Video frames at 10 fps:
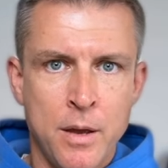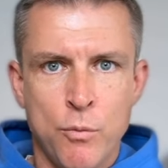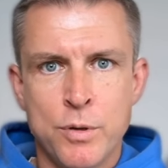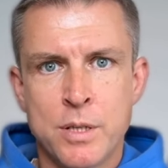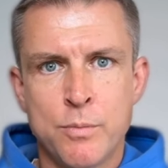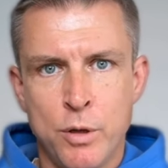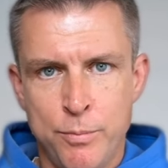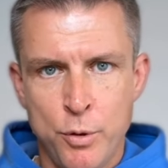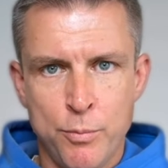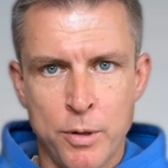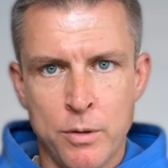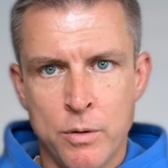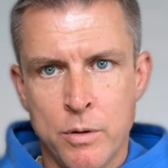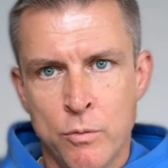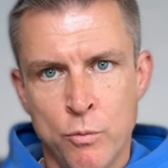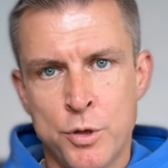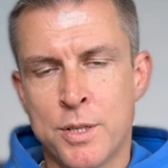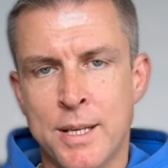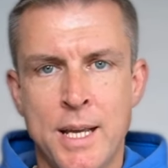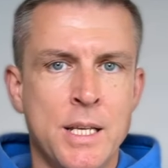With a small pupil, which is
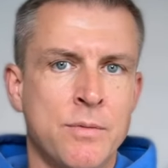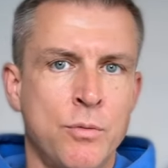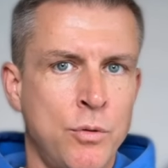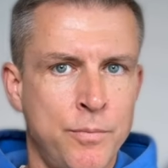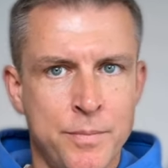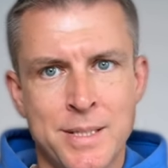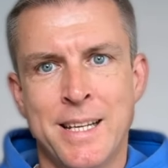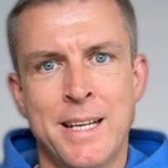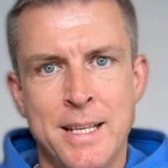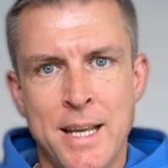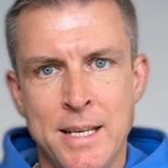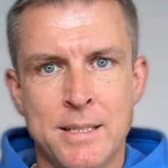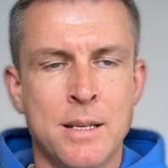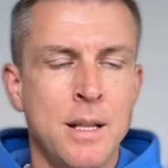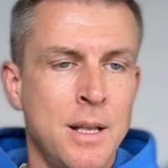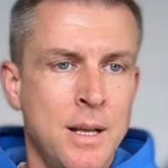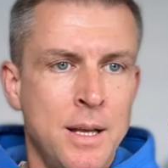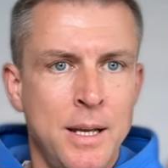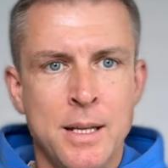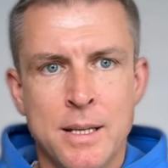the case for sunny days,
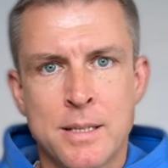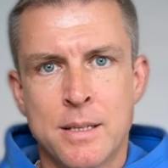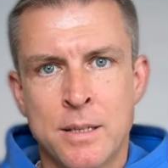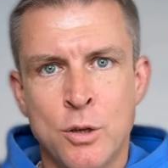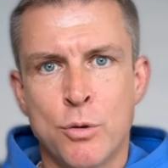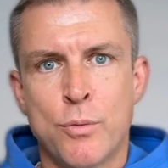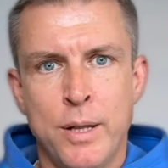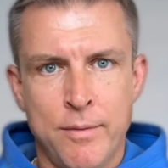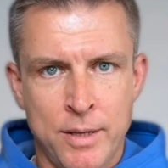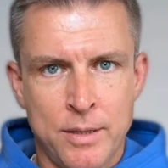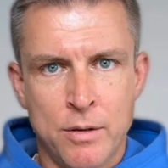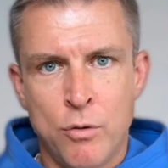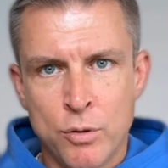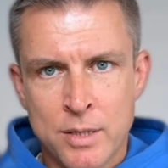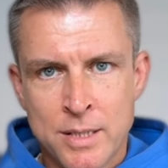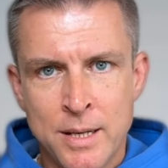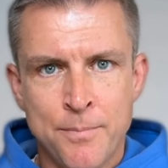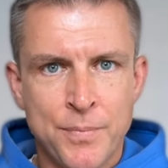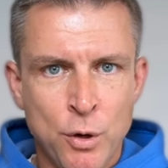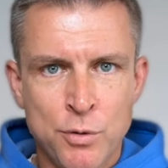it is not relevant. Honestly,
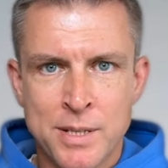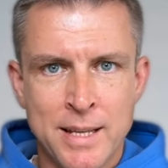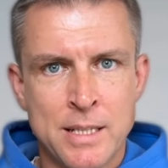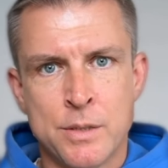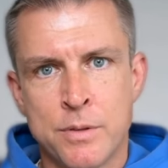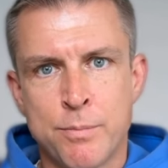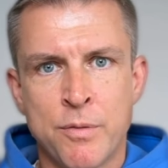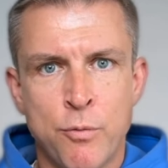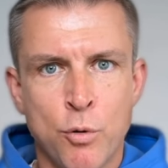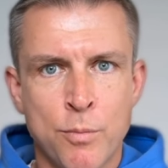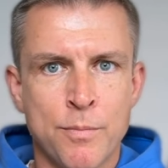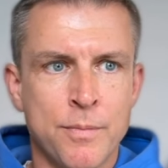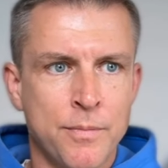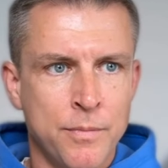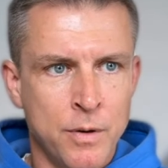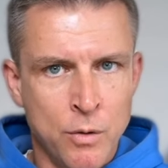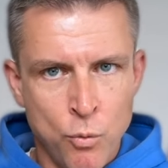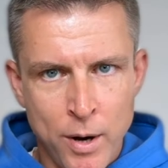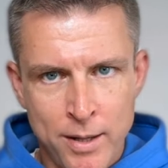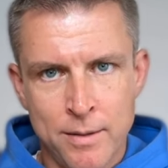all the lenses will perform
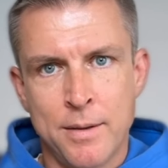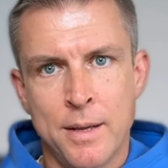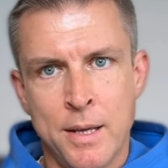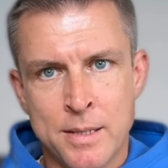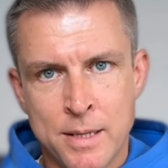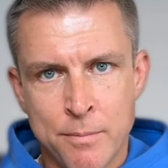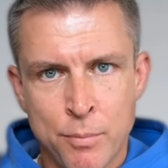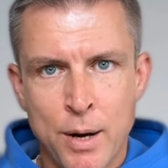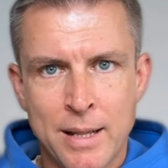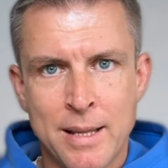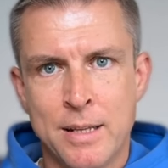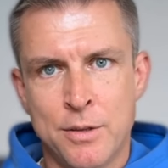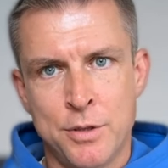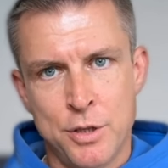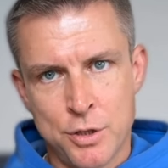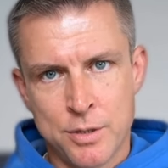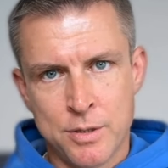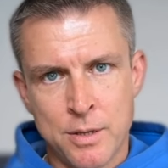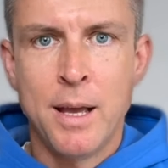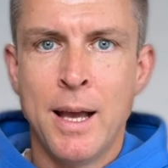well in the bright light conditions.
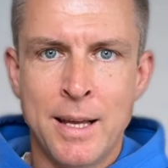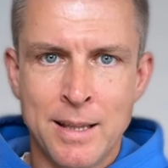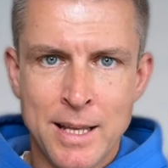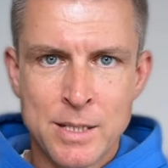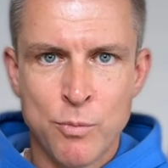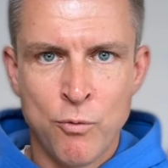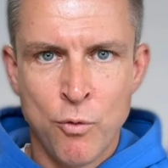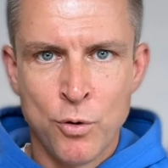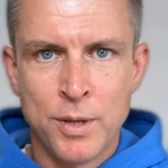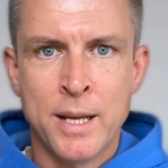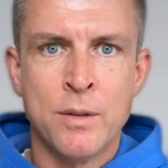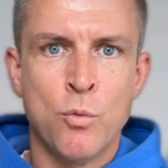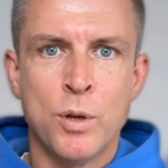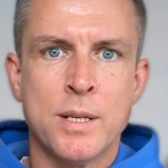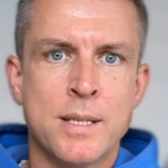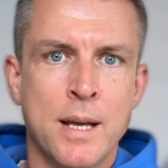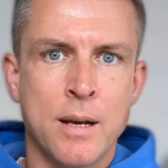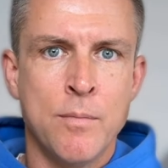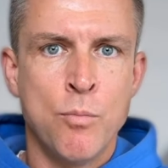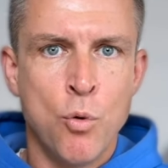And let's move on, and what is the
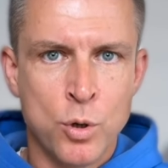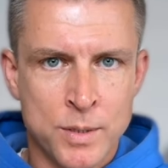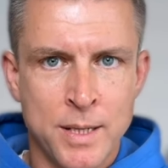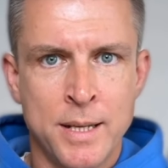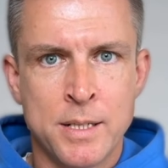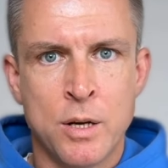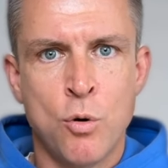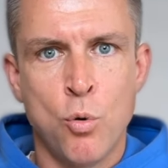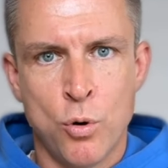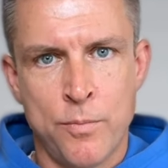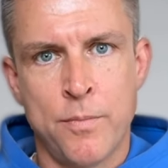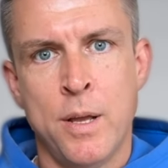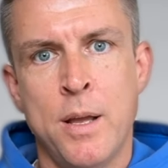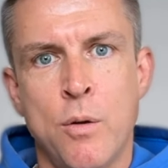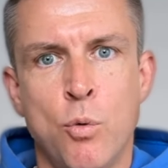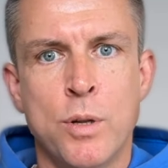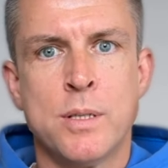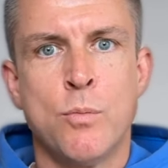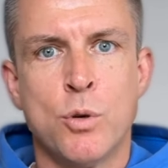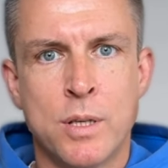most and the core, what is
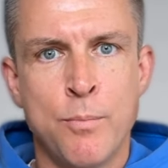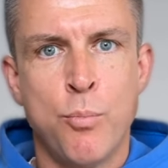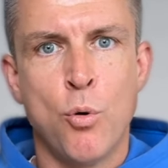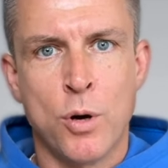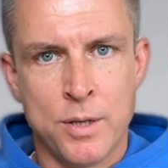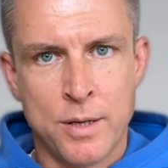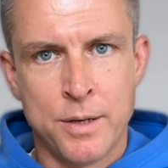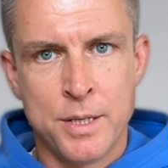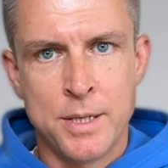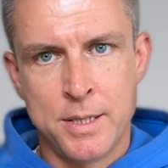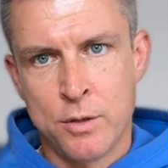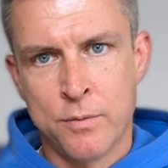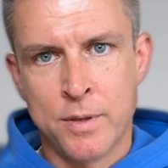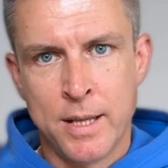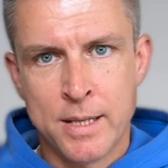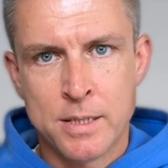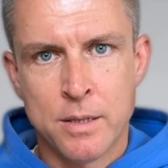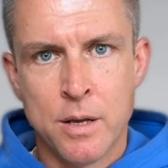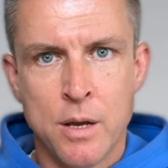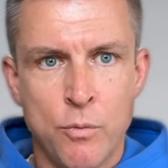the most important characteristic of the lens,
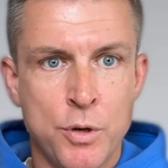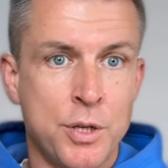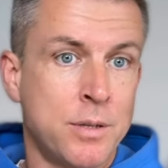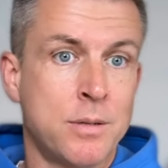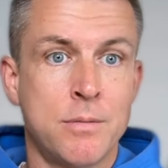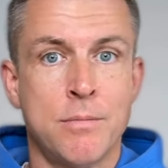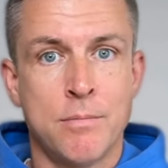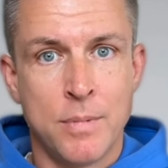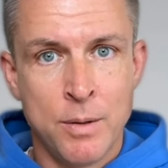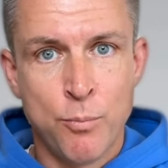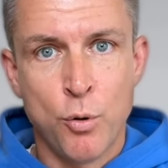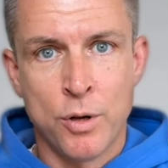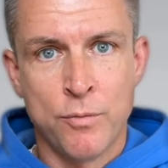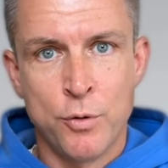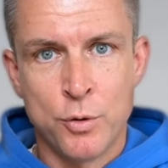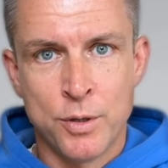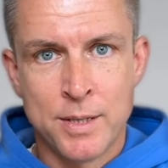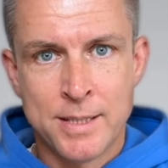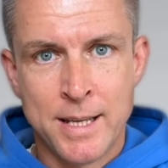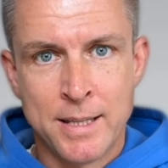which is important for you to
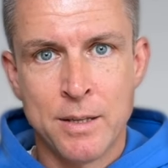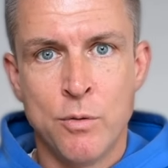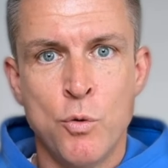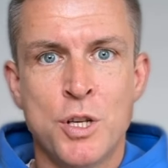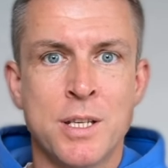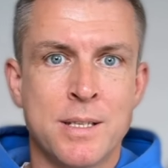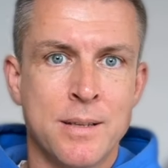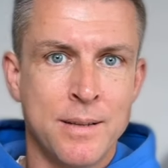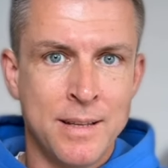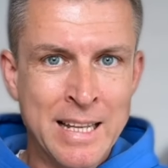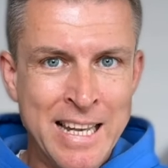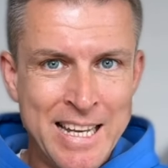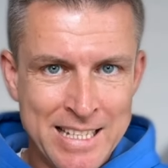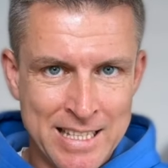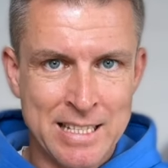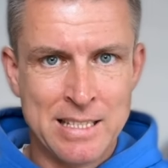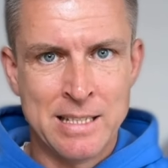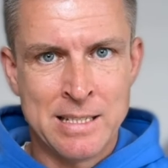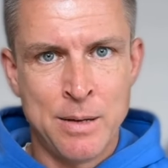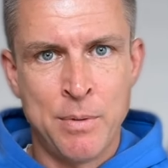understand, which is listed
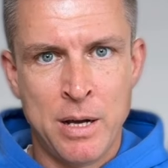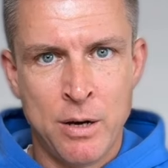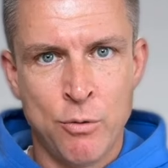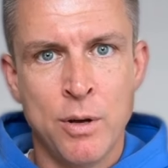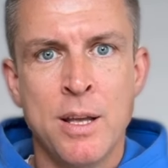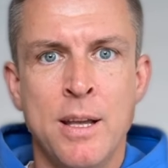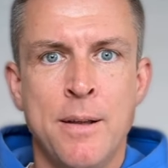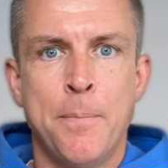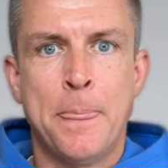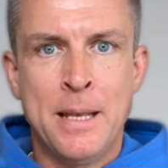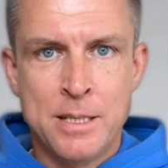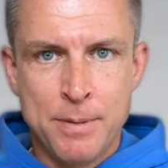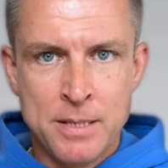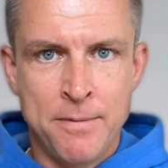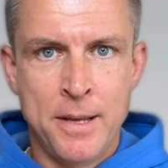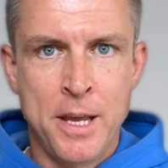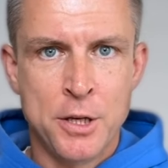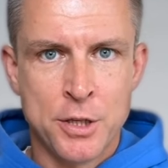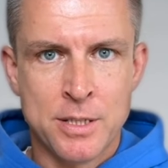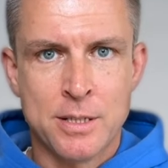somehow in
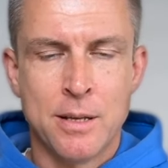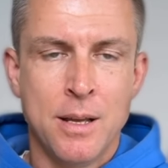specifications,